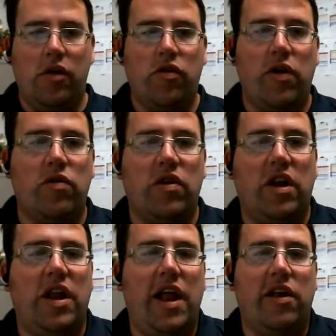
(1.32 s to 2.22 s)
So there was a
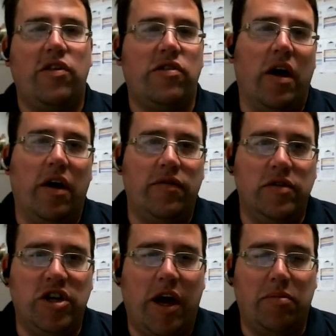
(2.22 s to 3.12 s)
lot of
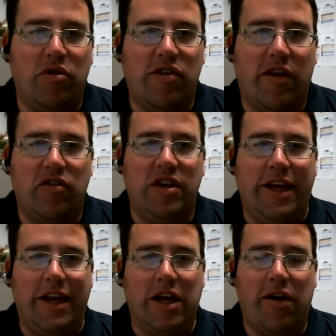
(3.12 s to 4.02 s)
stuff in chapter
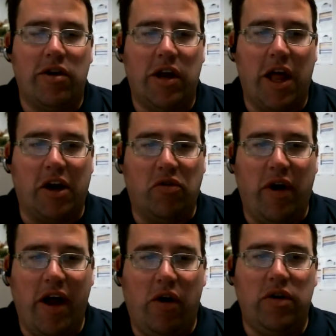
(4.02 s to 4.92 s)
17. It covered a lot of
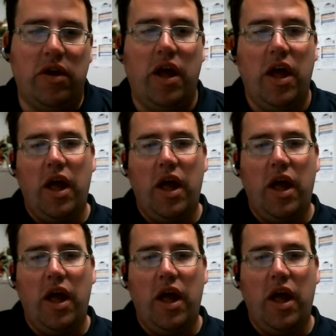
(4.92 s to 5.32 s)
ground.